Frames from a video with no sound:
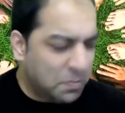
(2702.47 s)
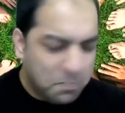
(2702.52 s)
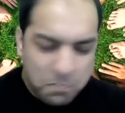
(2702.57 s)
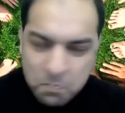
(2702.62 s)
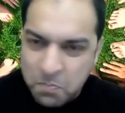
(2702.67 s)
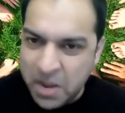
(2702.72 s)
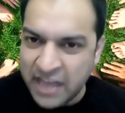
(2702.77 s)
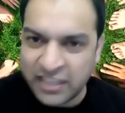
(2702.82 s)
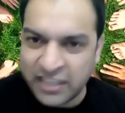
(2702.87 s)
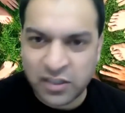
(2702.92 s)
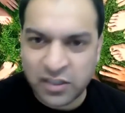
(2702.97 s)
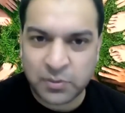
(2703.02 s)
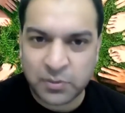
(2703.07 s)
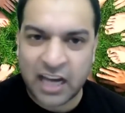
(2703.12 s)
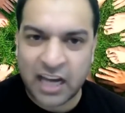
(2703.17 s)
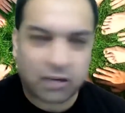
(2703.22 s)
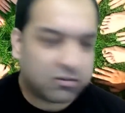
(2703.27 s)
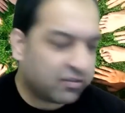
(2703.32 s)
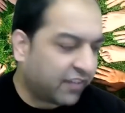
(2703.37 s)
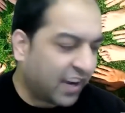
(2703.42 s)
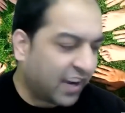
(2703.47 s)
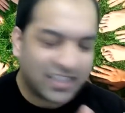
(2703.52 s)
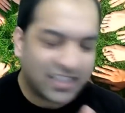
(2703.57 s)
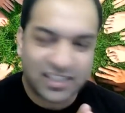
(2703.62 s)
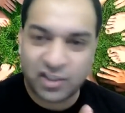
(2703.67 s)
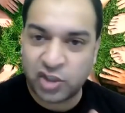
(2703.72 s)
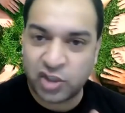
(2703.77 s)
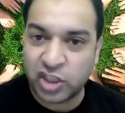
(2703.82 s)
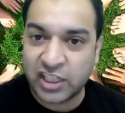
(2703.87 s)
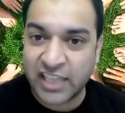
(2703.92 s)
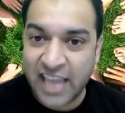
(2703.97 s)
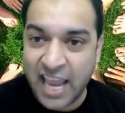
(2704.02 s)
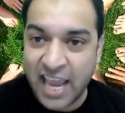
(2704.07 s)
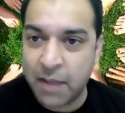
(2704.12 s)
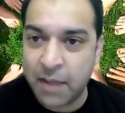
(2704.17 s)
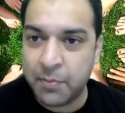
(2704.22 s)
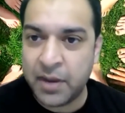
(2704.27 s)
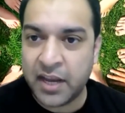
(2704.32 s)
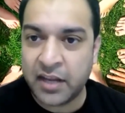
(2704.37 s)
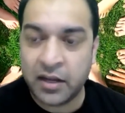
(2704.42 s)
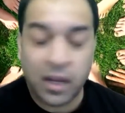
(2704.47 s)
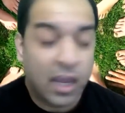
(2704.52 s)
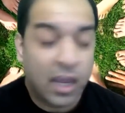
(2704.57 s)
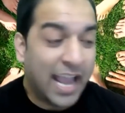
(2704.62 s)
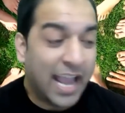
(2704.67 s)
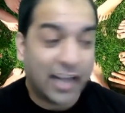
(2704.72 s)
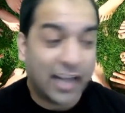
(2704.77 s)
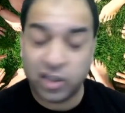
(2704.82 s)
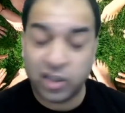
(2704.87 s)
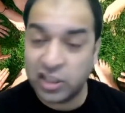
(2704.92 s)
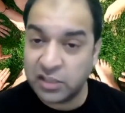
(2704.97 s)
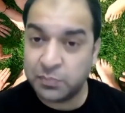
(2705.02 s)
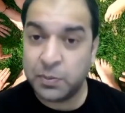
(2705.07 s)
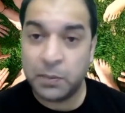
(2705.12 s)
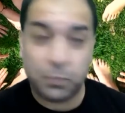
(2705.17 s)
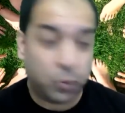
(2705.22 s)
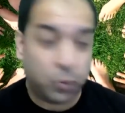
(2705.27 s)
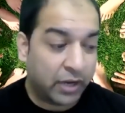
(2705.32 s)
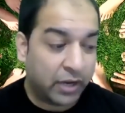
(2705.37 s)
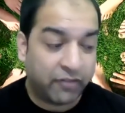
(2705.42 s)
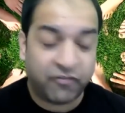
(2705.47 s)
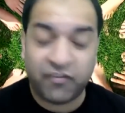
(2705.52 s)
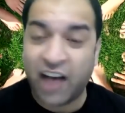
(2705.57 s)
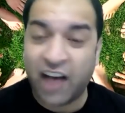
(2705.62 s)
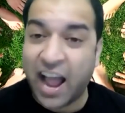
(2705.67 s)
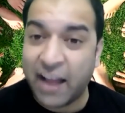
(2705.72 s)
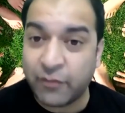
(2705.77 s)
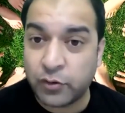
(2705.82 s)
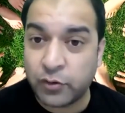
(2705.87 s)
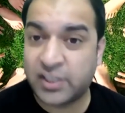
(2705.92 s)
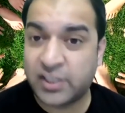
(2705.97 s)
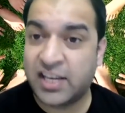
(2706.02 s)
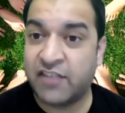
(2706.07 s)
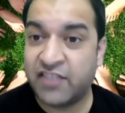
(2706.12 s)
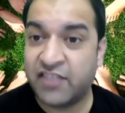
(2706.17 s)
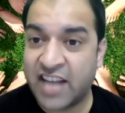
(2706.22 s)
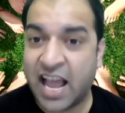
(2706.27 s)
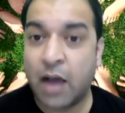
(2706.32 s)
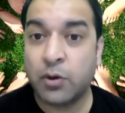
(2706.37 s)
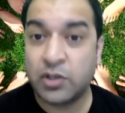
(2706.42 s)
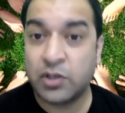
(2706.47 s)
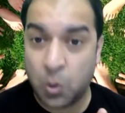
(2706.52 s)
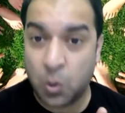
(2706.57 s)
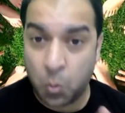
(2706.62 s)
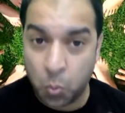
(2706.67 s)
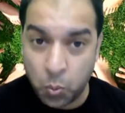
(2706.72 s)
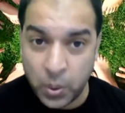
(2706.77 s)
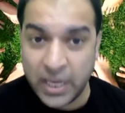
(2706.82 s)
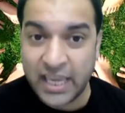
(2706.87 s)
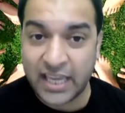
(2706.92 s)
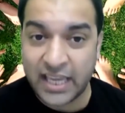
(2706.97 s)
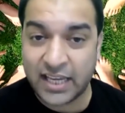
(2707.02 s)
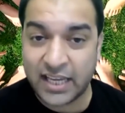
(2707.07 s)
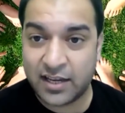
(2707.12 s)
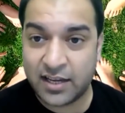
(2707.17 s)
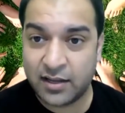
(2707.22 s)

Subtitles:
made some sacrifices. She came in and she's been putting 5 to 7 hours a week.